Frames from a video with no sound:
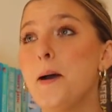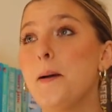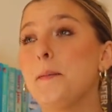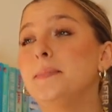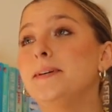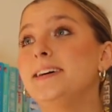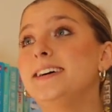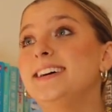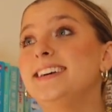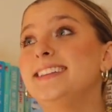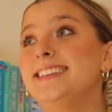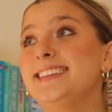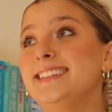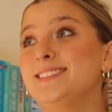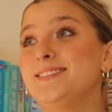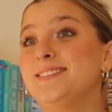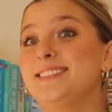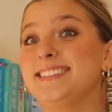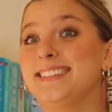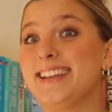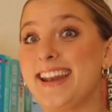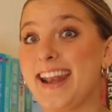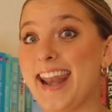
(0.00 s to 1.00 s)
but this
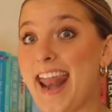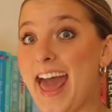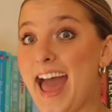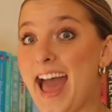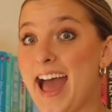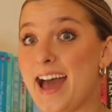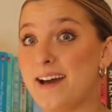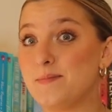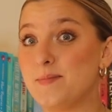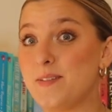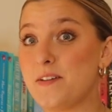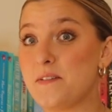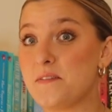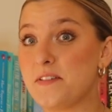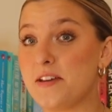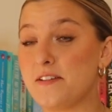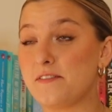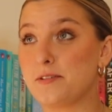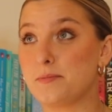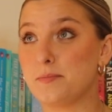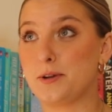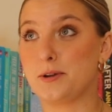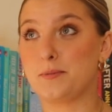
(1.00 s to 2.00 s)
was not my
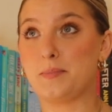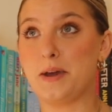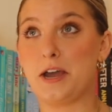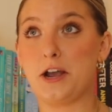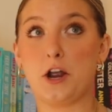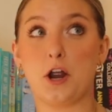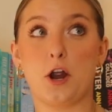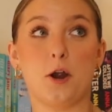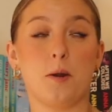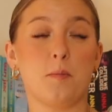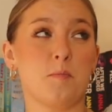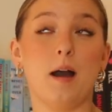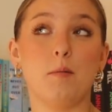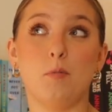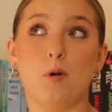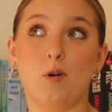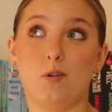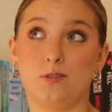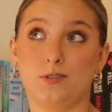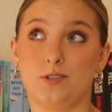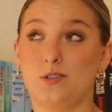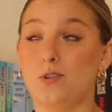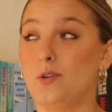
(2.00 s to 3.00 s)
favorite book by her. I'm
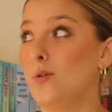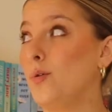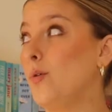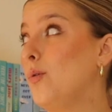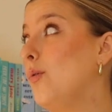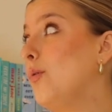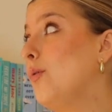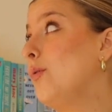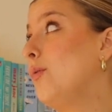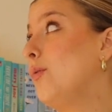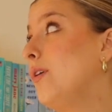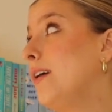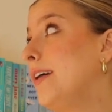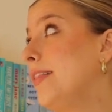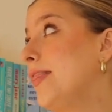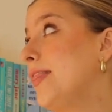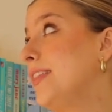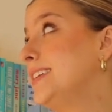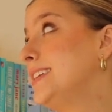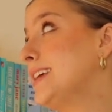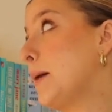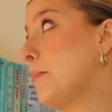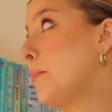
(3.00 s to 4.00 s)
also
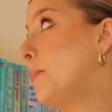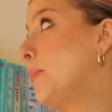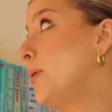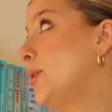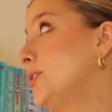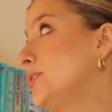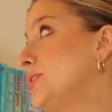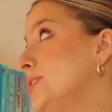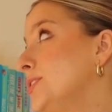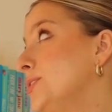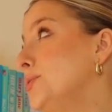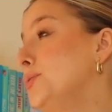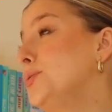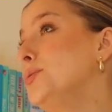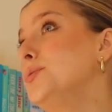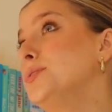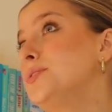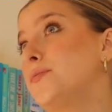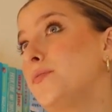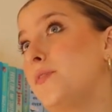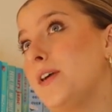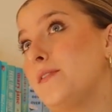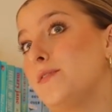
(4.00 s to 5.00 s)
the type of person
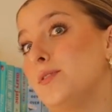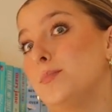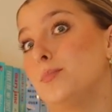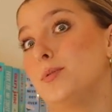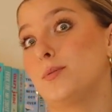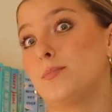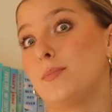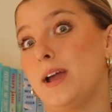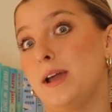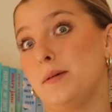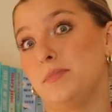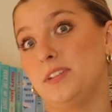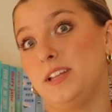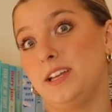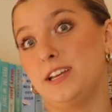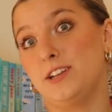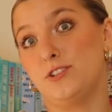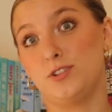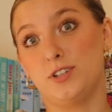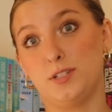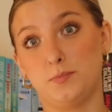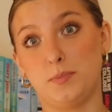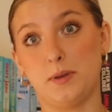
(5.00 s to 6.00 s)
whose favorite book by Emily
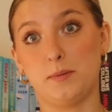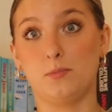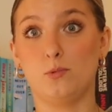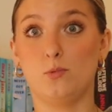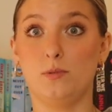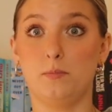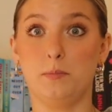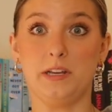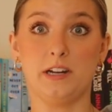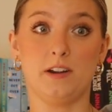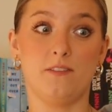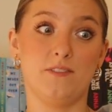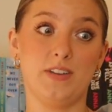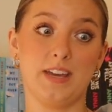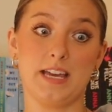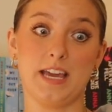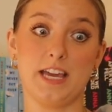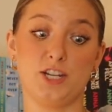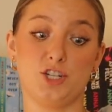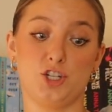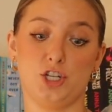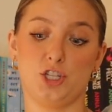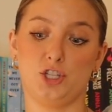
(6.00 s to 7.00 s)
Henry is People We Meet on
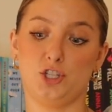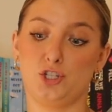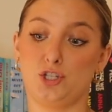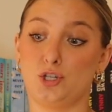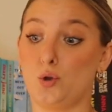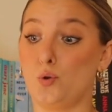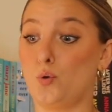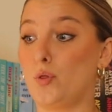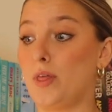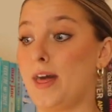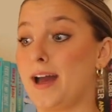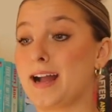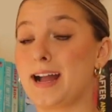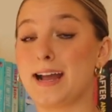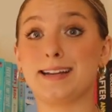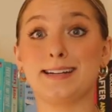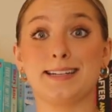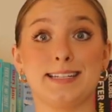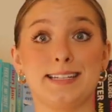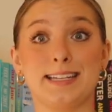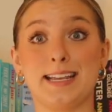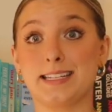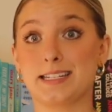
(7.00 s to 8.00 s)
Vacation, so that
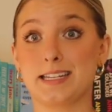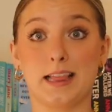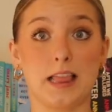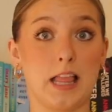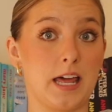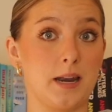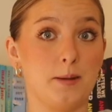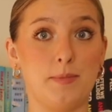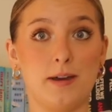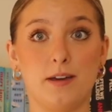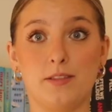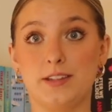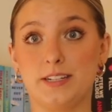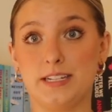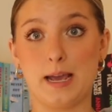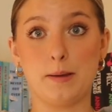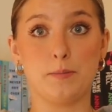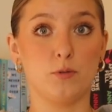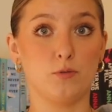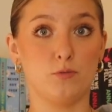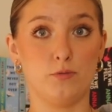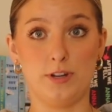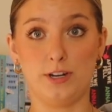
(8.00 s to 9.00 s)
kind of says a lot about the
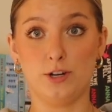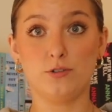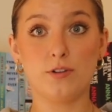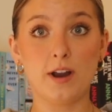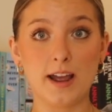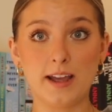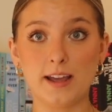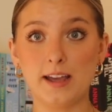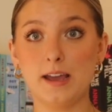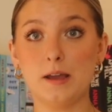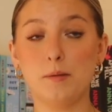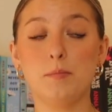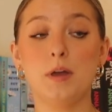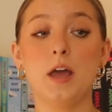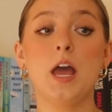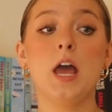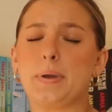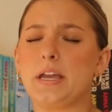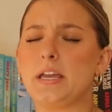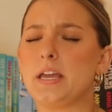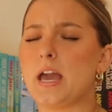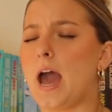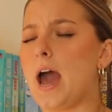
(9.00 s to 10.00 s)
type of reader I am.
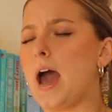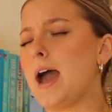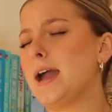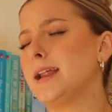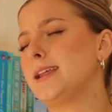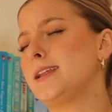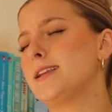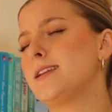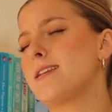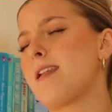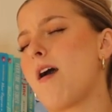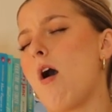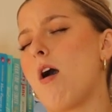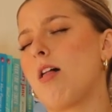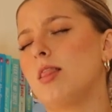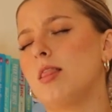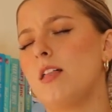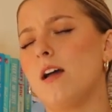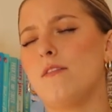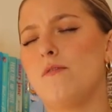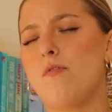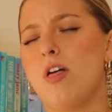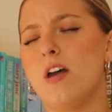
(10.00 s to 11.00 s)
But yeah, I did not
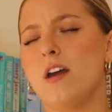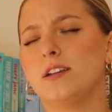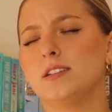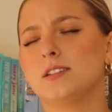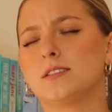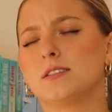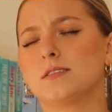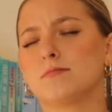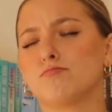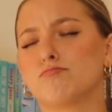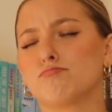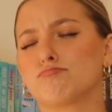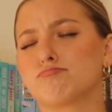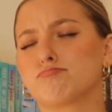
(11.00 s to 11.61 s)
love this.